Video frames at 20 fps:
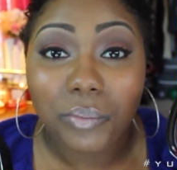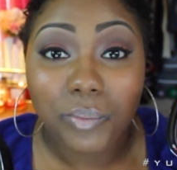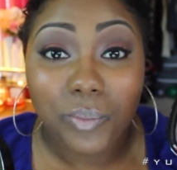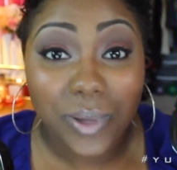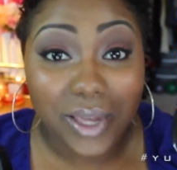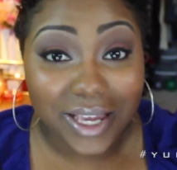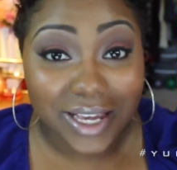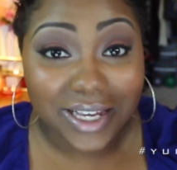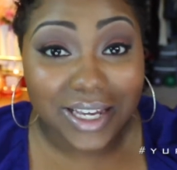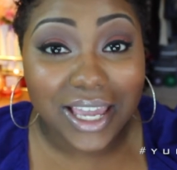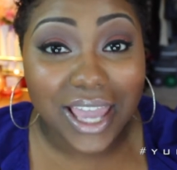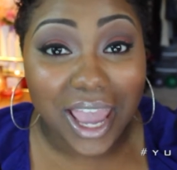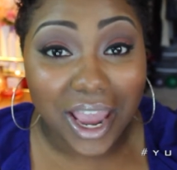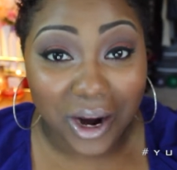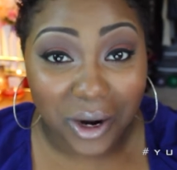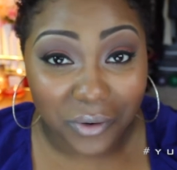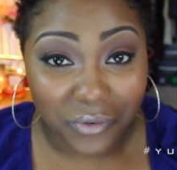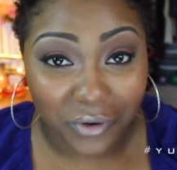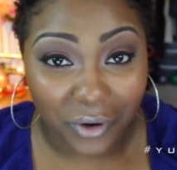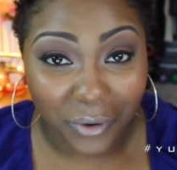Be
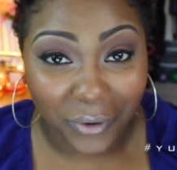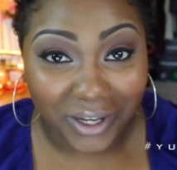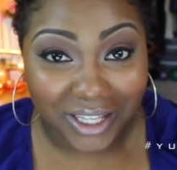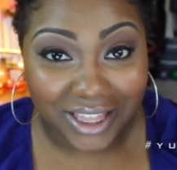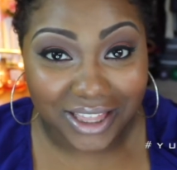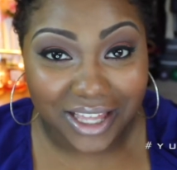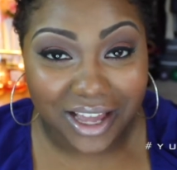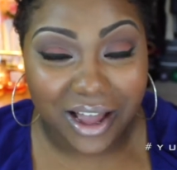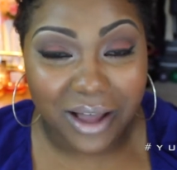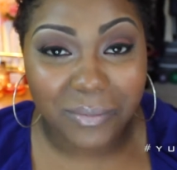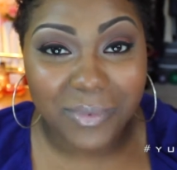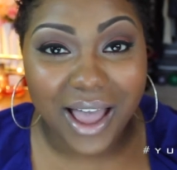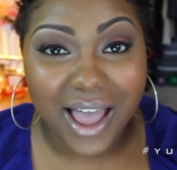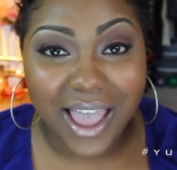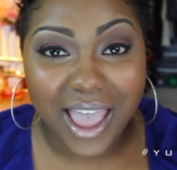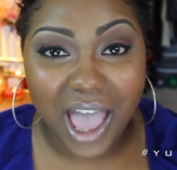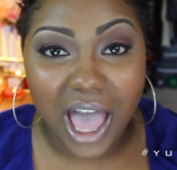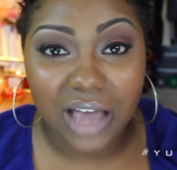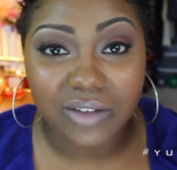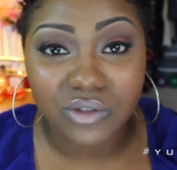careful with them. I
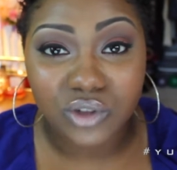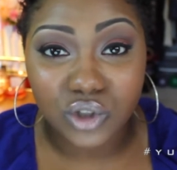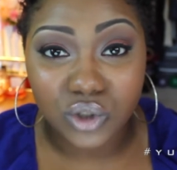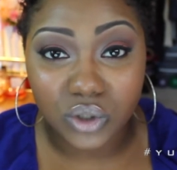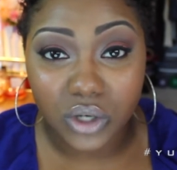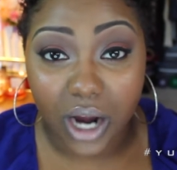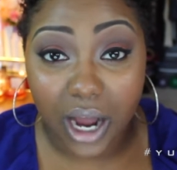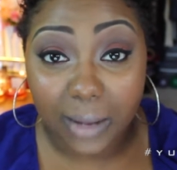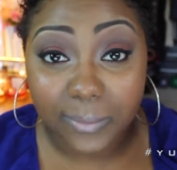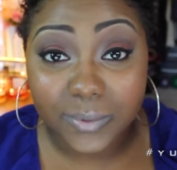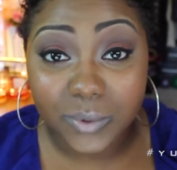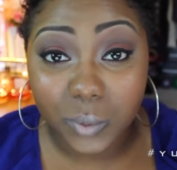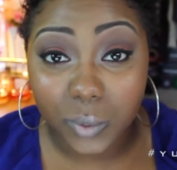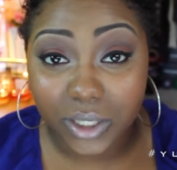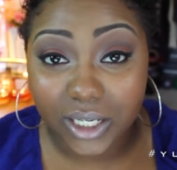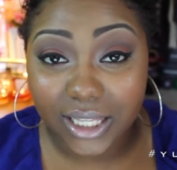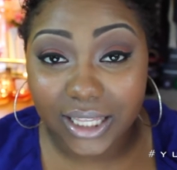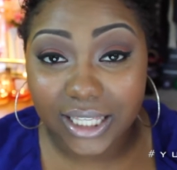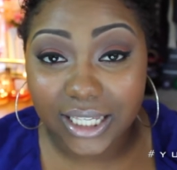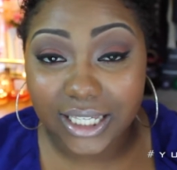have dropped
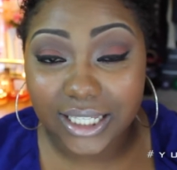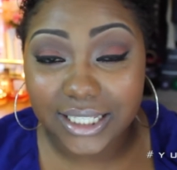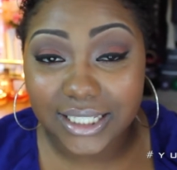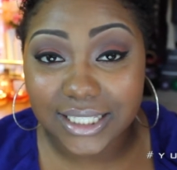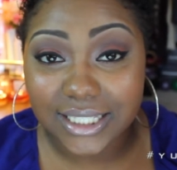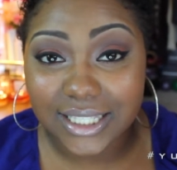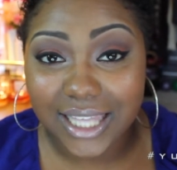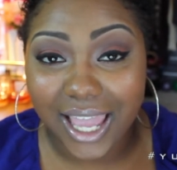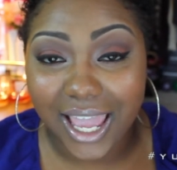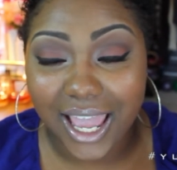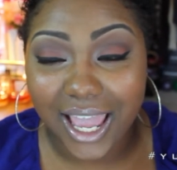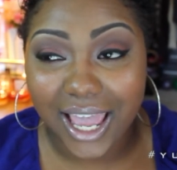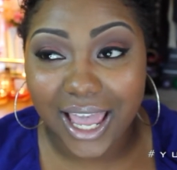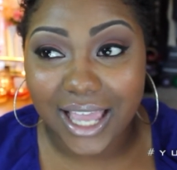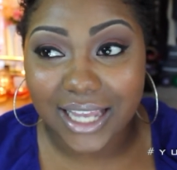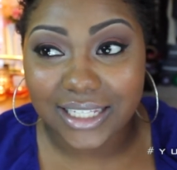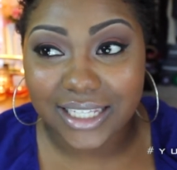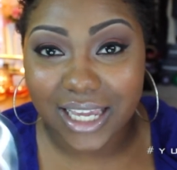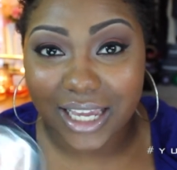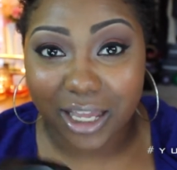one of these
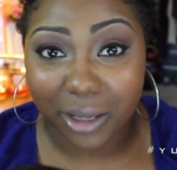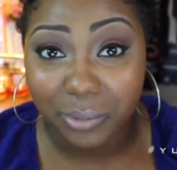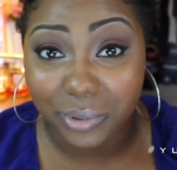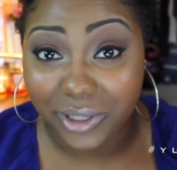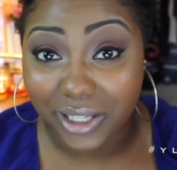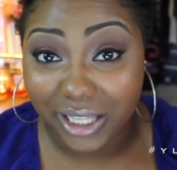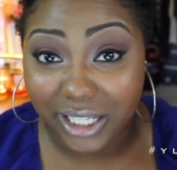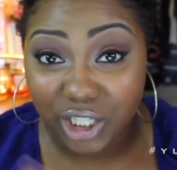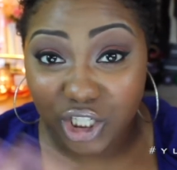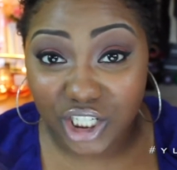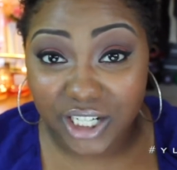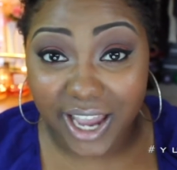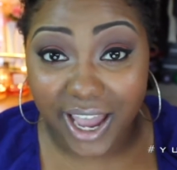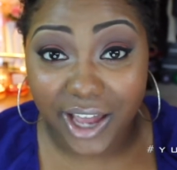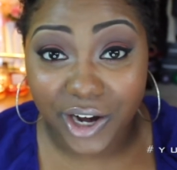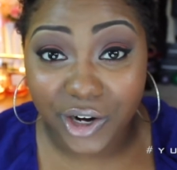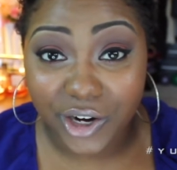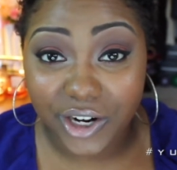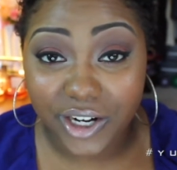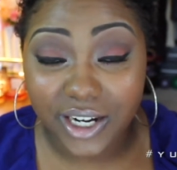and it completely
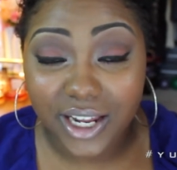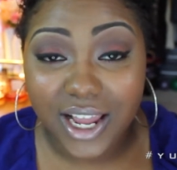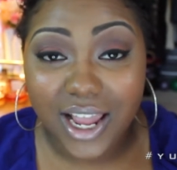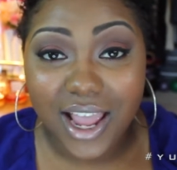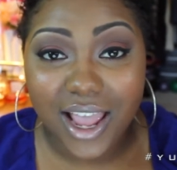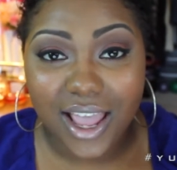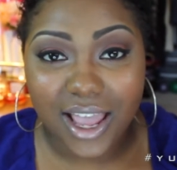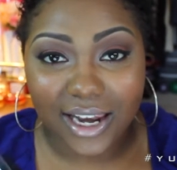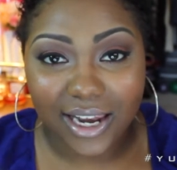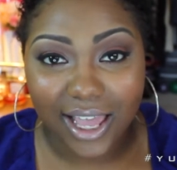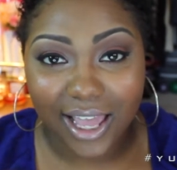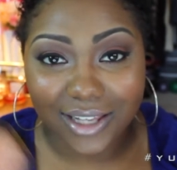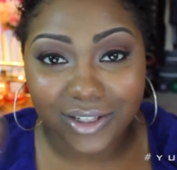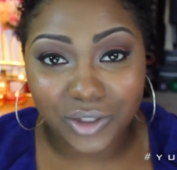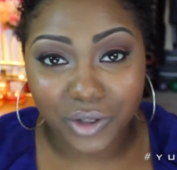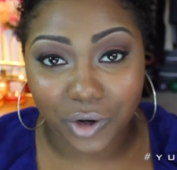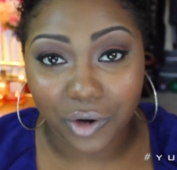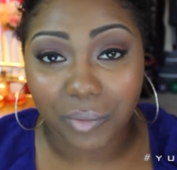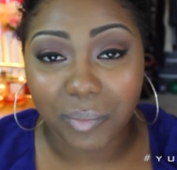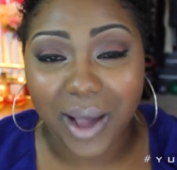shattered, and I had
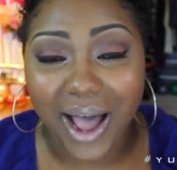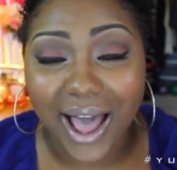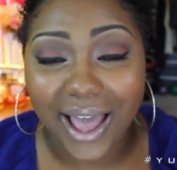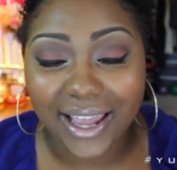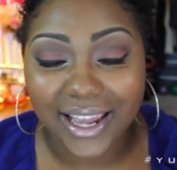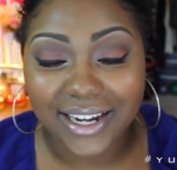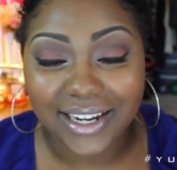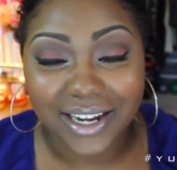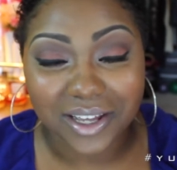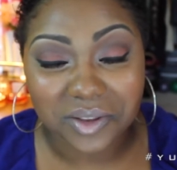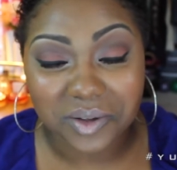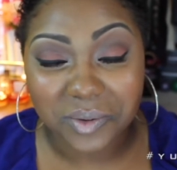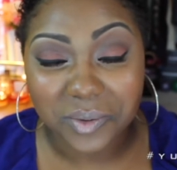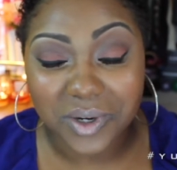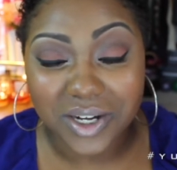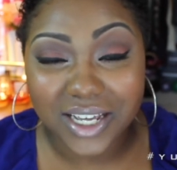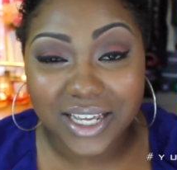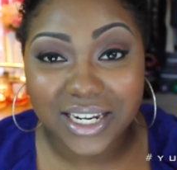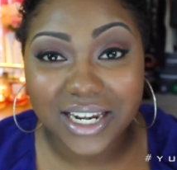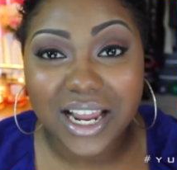to go buy another
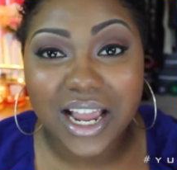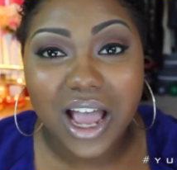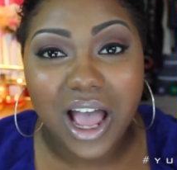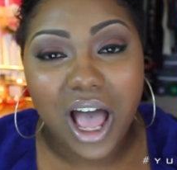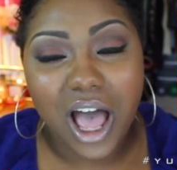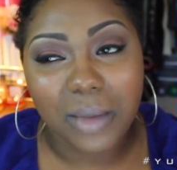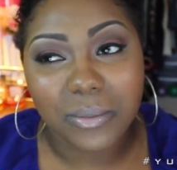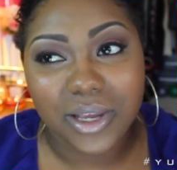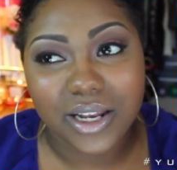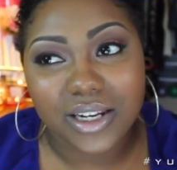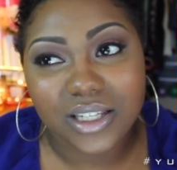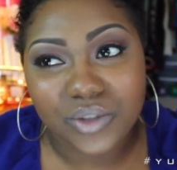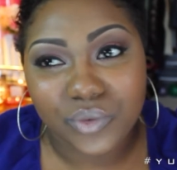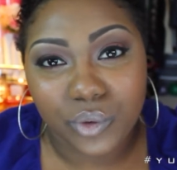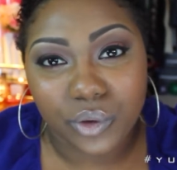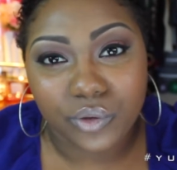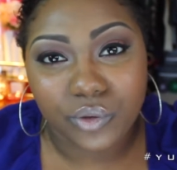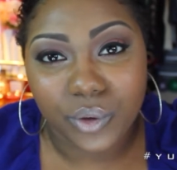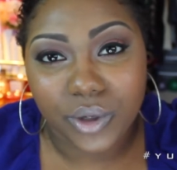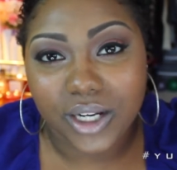one. I mean, it's
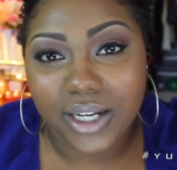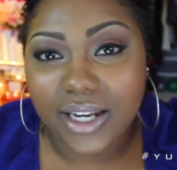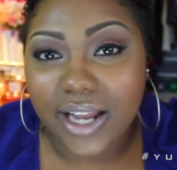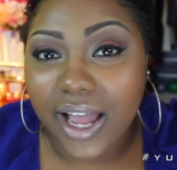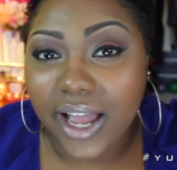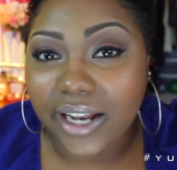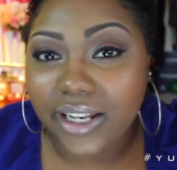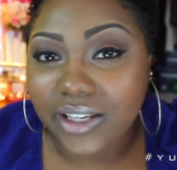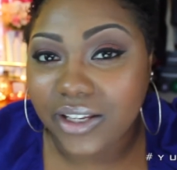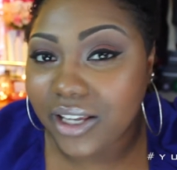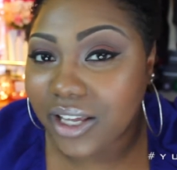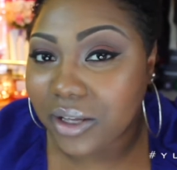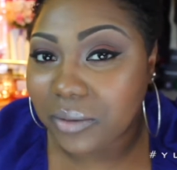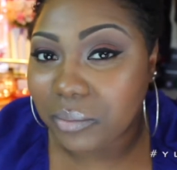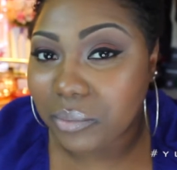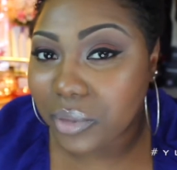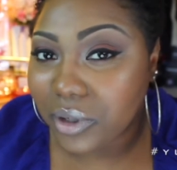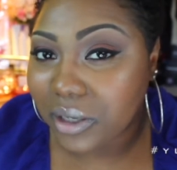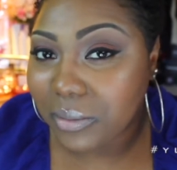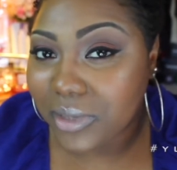$4.49. You
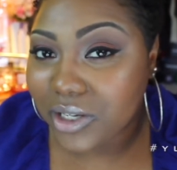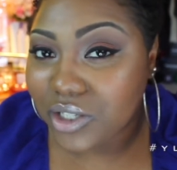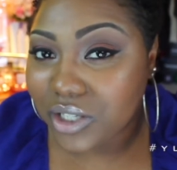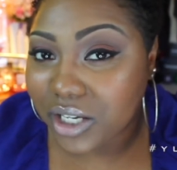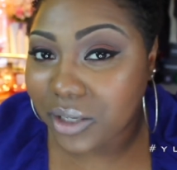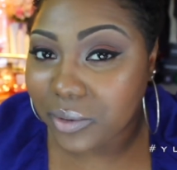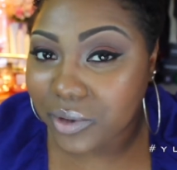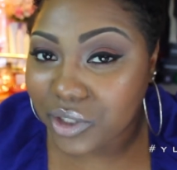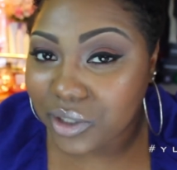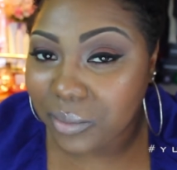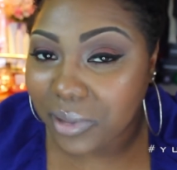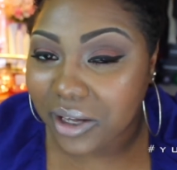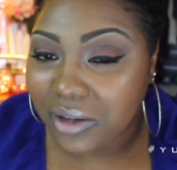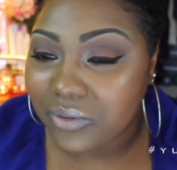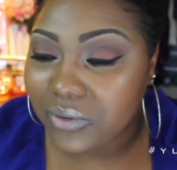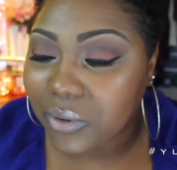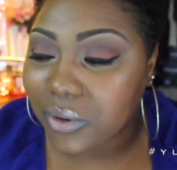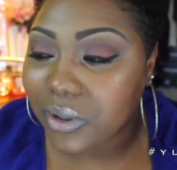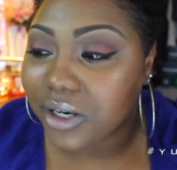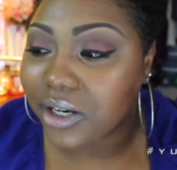pretty much get what you pay
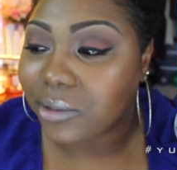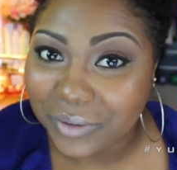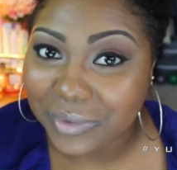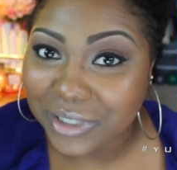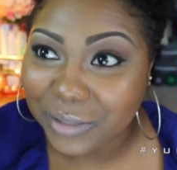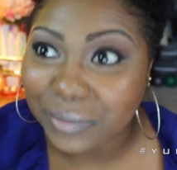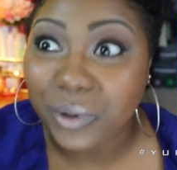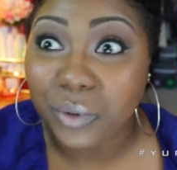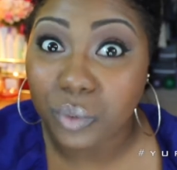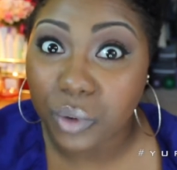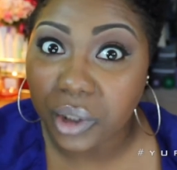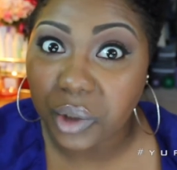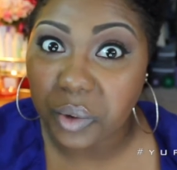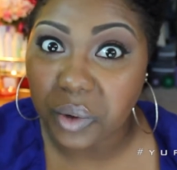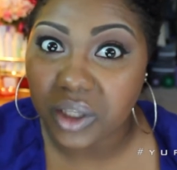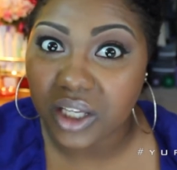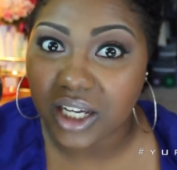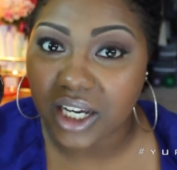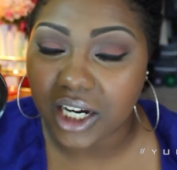for. Just be really, really